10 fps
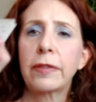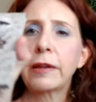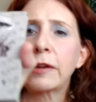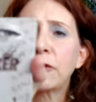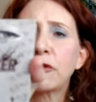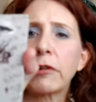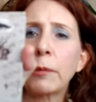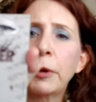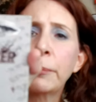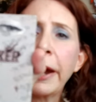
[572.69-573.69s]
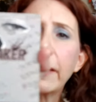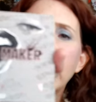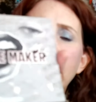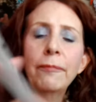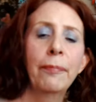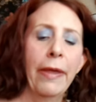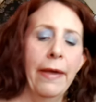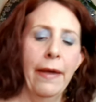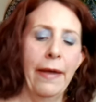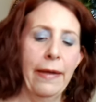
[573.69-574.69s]
the Troublemaker
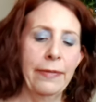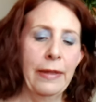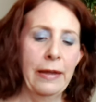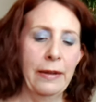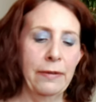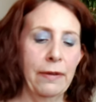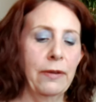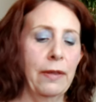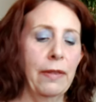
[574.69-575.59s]
and then